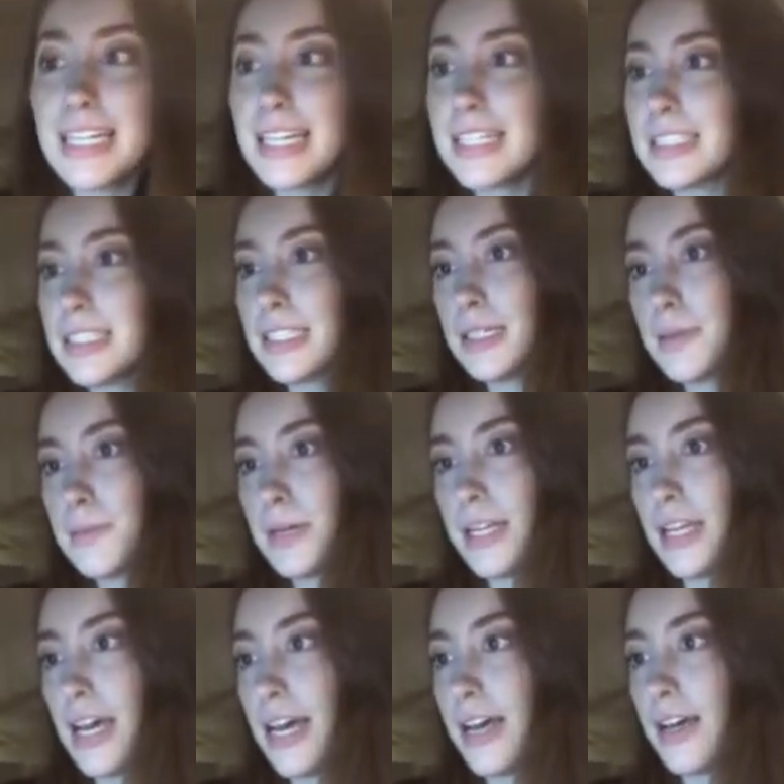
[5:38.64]
it,
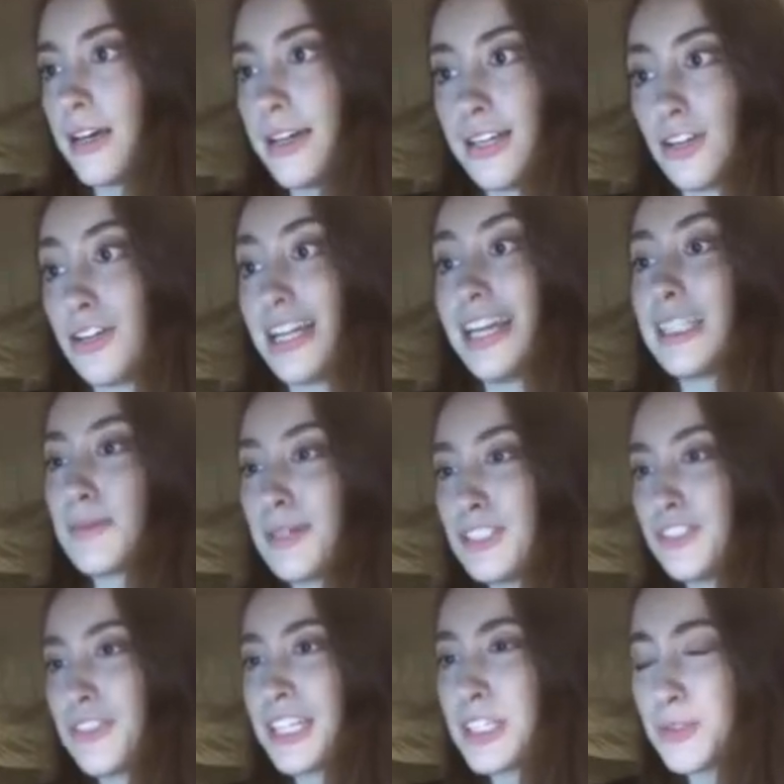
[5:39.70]
but it already has a
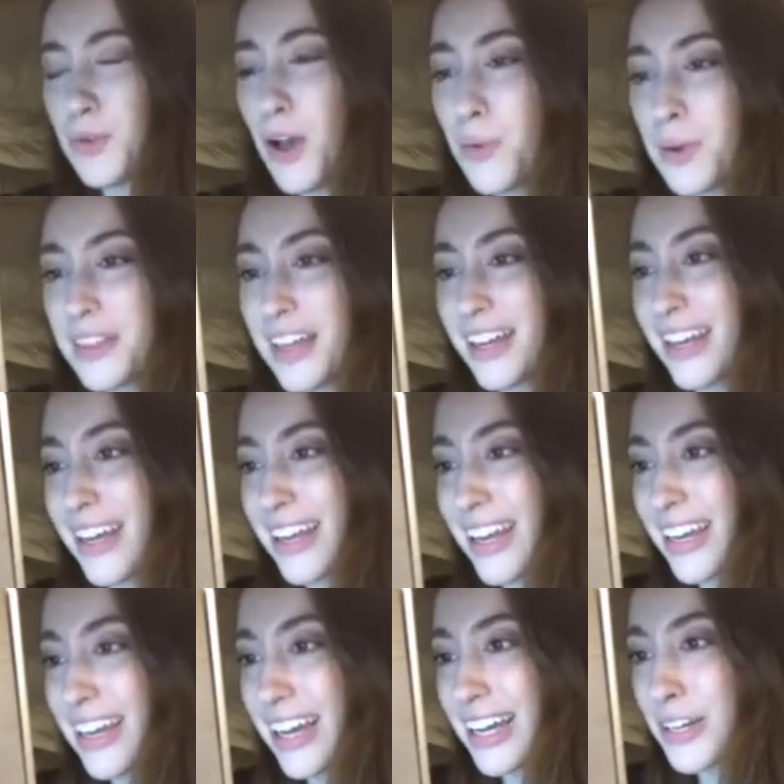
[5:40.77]
bunch of things wrong with it, and
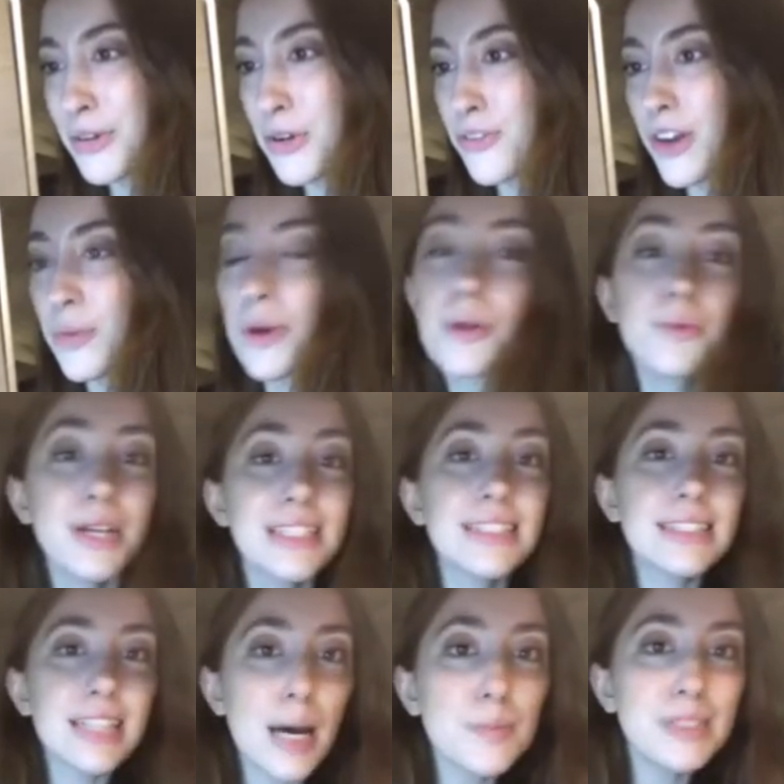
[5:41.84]
I don't know if I want to
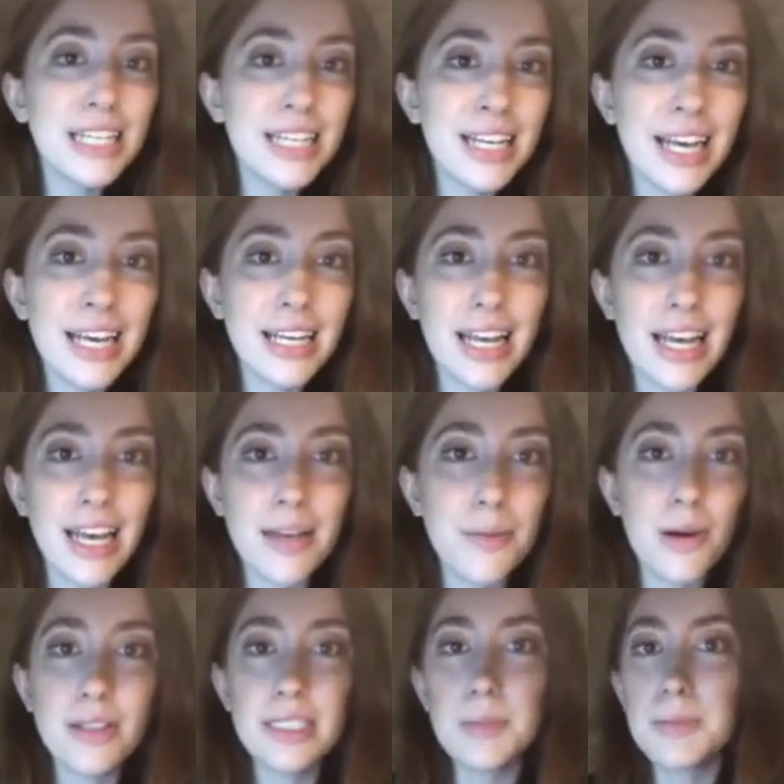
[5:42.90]
risk updating it and
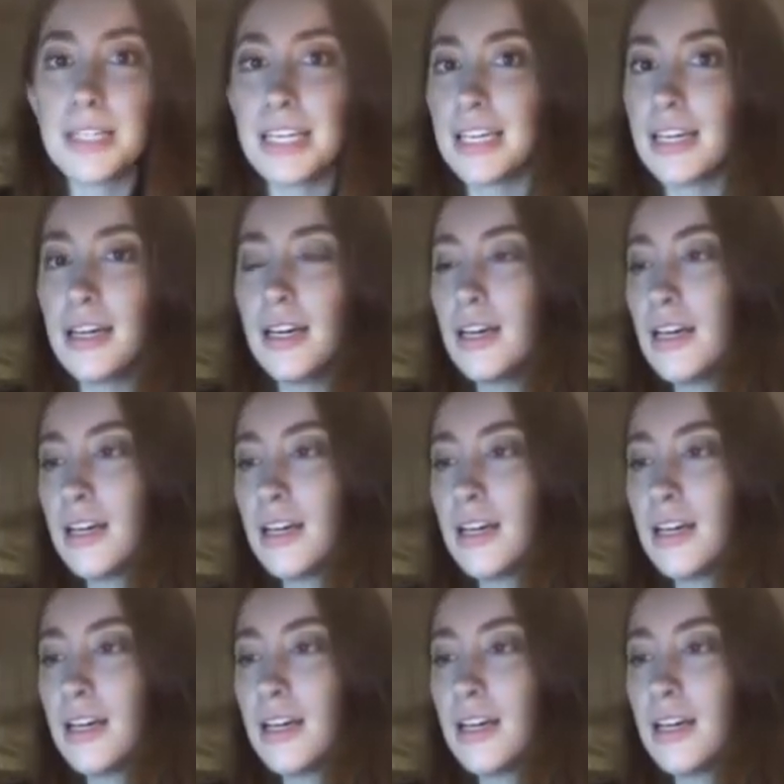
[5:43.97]
possibly